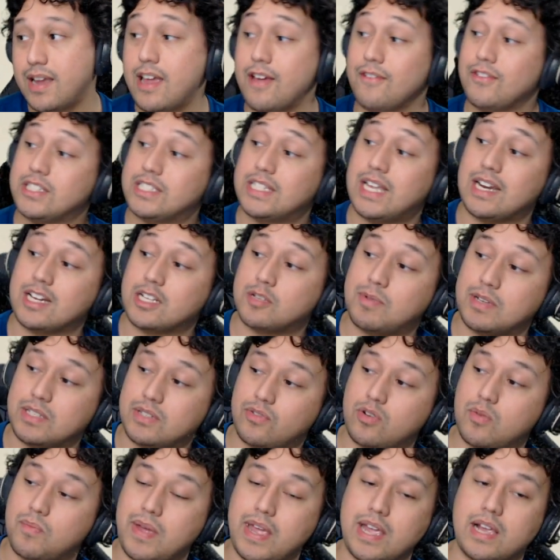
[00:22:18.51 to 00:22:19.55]
If it's not expensive
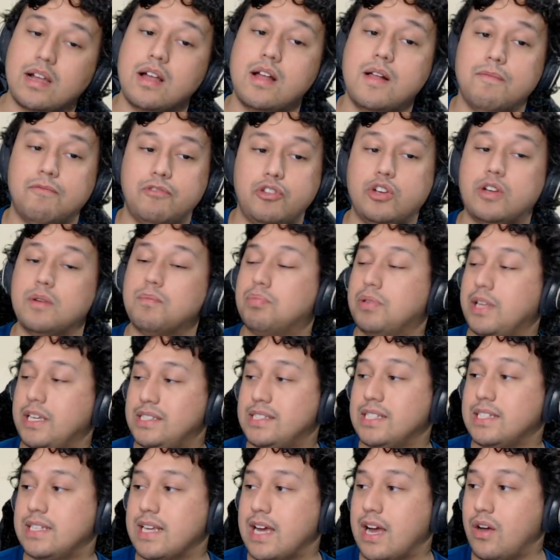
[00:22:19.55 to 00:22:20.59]
to make, you can place
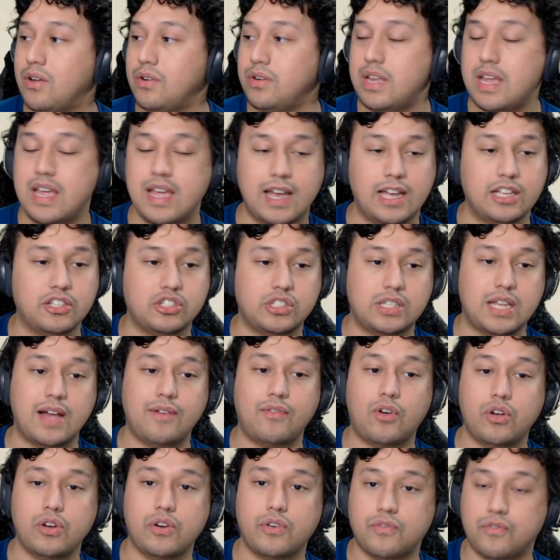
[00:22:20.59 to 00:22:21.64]
it down and just have
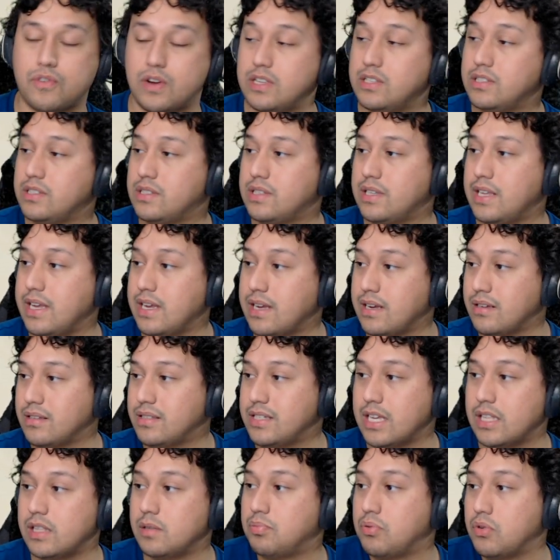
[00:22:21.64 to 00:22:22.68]
all your friends, like,
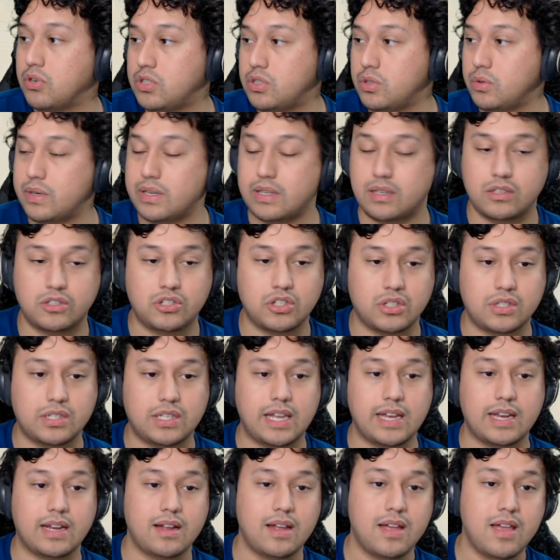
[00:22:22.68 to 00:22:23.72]
teleport to it, just like